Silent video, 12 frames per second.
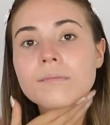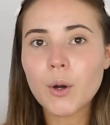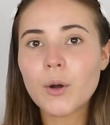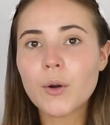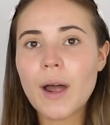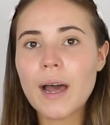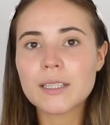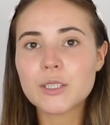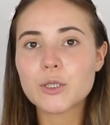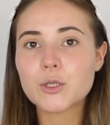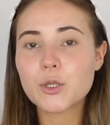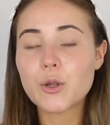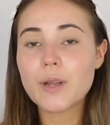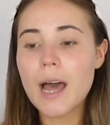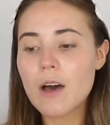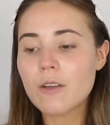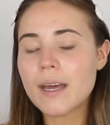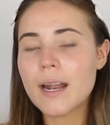Alright, so
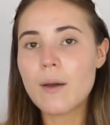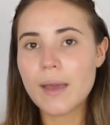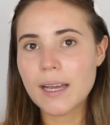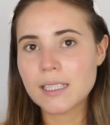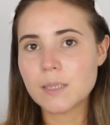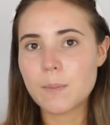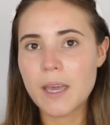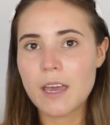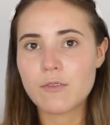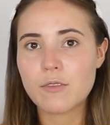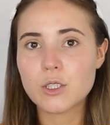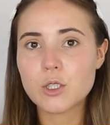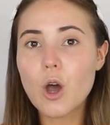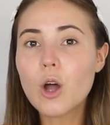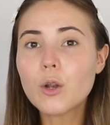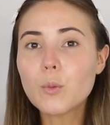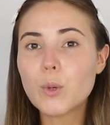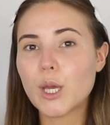now that our SPF is
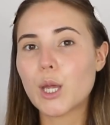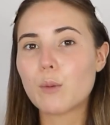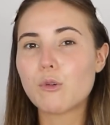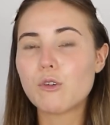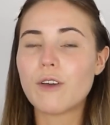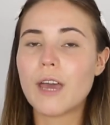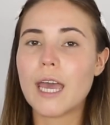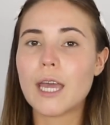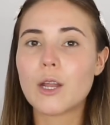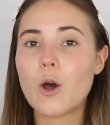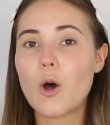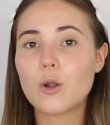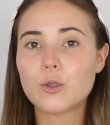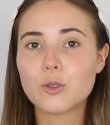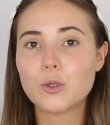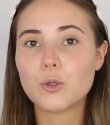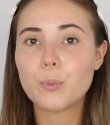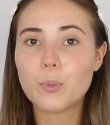on, we can move ahead
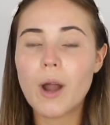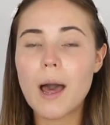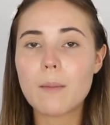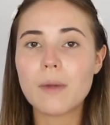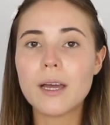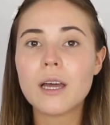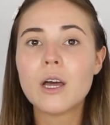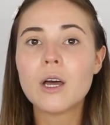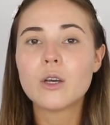onto primer.